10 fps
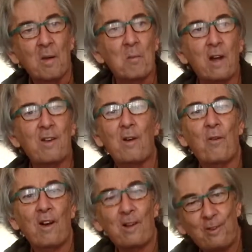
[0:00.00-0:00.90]
Man, you know
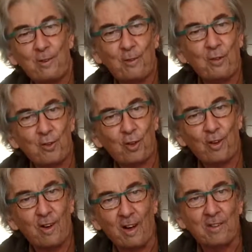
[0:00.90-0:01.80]
what I do to fix a
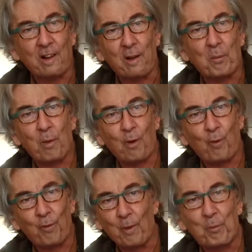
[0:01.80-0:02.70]
car? I take a part
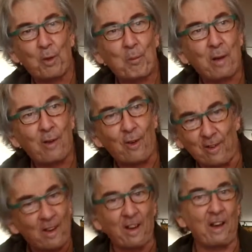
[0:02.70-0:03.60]
off and I put it back on.
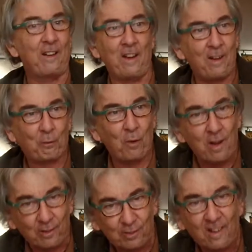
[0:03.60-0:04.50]
And it
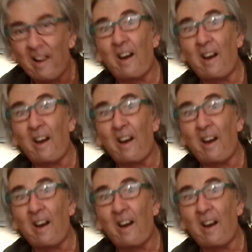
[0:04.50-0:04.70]
works.